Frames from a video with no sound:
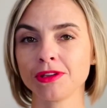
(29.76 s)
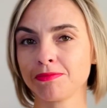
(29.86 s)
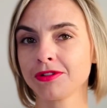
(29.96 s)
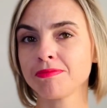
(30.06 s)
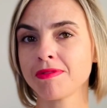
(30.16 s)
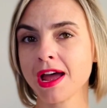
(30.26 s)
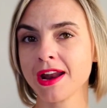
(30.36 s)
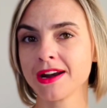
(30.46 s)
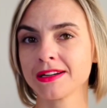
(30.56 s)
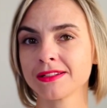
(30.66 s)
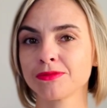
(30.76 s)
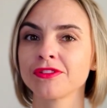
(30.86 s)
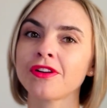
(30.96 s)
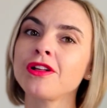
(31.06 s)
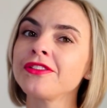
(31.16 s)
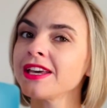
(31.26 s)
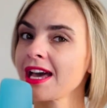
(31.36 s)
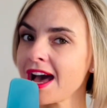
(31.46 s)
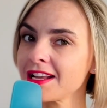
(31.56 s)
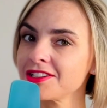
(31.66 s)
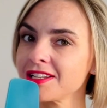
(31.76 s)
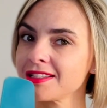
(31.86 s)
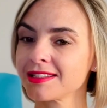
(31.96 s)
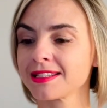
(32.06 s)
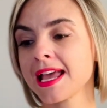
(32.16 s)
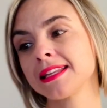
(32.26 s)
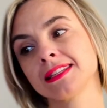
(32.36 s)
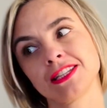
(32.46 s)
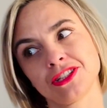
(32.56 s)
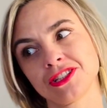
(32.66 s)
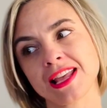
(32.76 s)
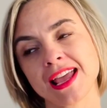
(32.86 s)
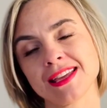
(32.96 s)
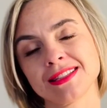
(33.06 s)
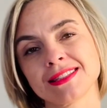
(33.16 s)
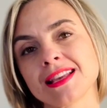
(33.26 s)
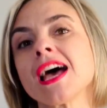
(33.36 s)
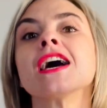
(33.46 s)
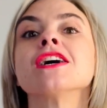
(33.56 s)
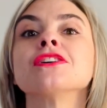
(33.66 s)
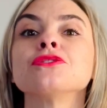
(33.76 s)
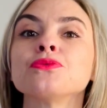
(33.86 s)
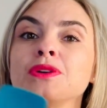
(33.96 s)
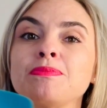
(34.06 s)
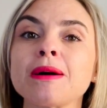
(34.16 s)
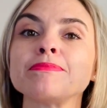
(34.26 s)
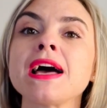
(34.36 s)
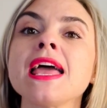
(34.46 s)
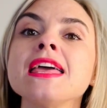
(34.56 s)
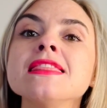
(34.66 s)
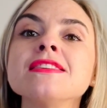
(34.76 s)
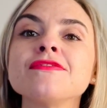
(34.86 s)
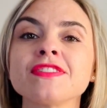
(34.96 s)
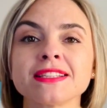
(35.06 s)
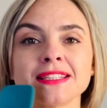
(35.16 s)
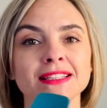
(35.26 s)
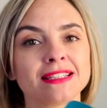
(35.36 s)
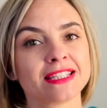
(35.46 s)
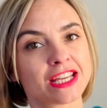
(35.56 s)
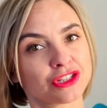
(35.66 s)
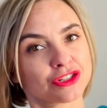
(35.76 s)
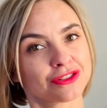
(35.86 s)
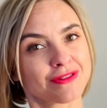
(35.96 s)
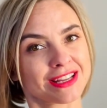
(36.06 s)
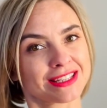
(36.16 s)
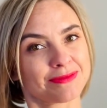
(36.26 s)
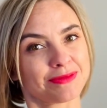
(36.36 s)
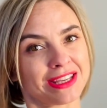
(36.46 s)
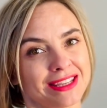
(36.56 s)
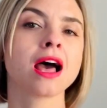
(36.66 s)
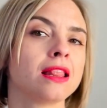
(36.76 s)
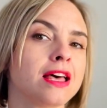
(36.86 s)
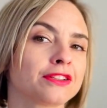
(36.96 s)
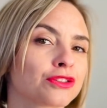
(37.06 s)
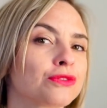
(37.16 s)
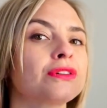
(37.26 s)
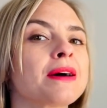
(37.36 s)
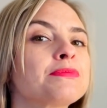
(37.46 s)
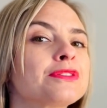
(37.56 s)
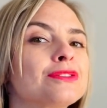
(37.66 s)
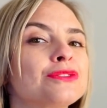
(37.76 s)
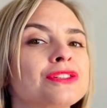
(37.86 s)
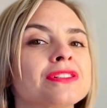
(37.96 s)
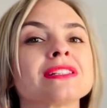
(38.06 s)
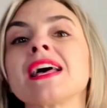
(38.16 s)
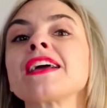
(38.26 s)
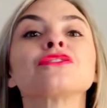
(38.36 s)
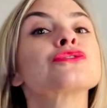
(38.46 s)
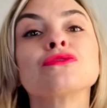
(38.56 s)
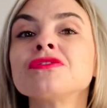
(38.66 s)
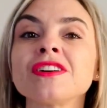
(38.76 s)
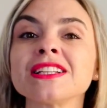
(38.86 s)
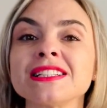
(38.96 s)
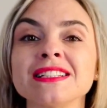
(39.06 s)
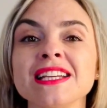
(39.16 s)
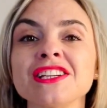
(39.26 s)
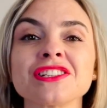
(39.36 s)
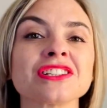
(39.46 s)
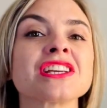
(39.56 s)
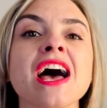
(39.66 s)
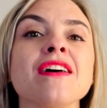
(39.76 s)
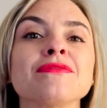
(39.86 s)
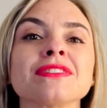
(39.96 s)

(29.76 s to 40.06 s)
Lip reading: prepared with all the gadgets and kitchen aids to whip up any facilitation recipe. Let's cook up solutions like true facilitation chefs.